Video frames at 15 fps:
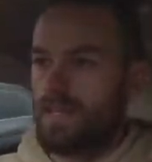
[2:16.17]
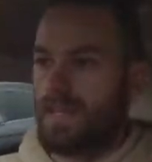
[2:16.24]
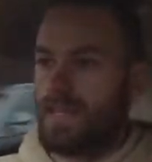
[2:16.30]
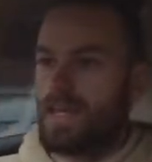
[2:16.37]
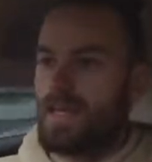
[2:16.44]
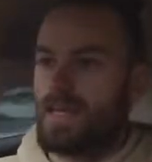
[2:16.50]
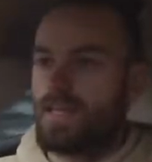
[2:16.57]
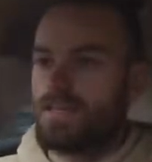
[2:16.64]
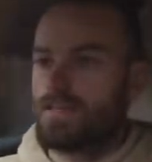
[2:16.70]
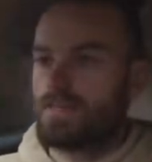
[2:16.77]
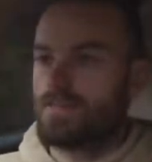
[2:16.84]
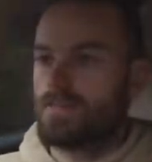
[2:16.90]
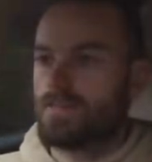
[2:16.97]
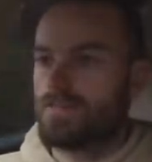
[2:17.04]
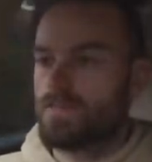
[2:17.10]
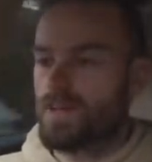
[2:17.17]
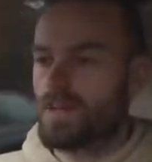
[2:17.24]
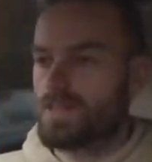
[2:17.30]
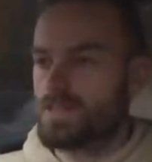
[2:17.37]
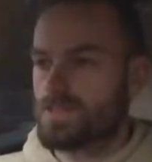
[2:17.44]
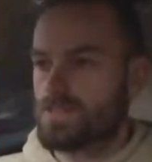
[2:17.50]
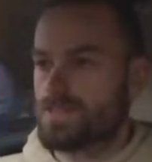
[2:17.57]
and the
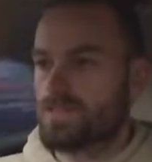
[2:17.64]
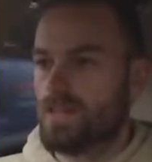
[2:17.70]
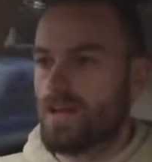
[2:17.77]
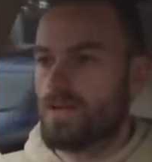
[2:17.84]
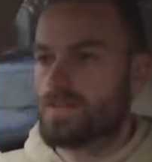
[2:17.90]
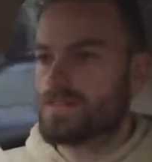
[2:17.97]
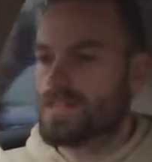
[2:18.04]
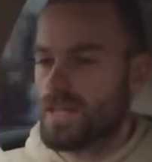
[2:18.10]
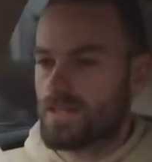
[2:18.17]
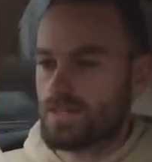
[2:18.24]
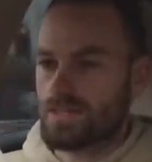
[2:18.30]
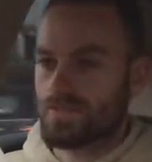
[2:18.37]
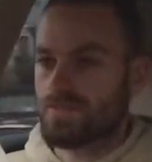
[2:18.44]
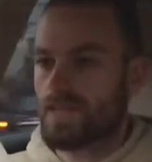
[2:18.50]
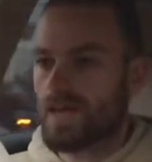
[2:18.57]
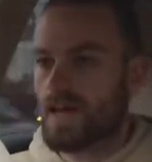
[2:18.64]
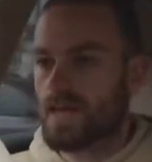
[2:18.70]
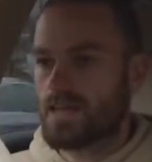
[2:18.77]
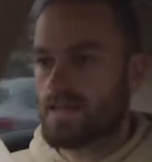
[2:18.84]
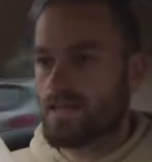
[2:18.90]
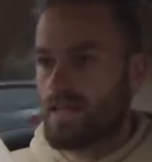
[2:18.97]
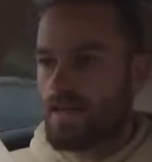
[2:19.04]
first lower section of that
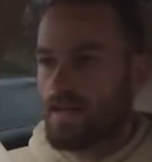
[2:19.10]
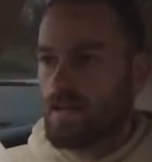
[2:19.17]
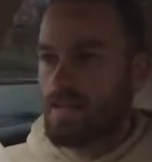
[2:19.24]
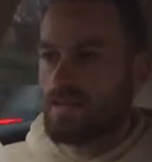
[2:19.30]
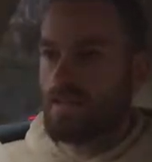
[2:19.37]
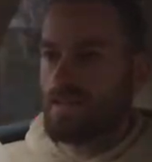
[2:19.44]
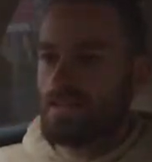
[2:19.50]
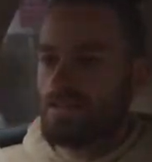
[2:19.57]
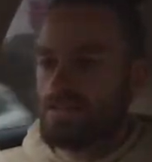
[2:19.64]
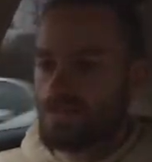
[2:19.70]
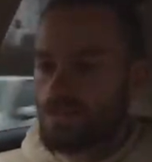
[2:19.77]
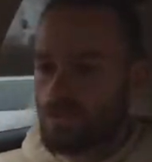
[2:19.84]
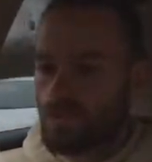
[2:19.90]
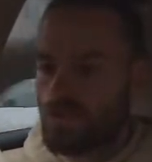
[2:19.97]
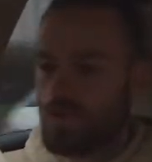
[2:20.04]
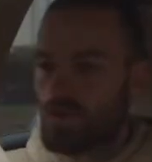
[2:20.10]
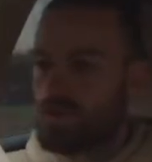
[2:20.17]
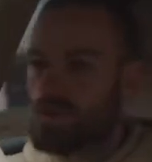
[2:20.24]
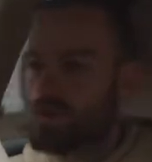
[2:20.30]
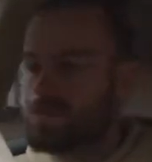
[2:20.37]
is your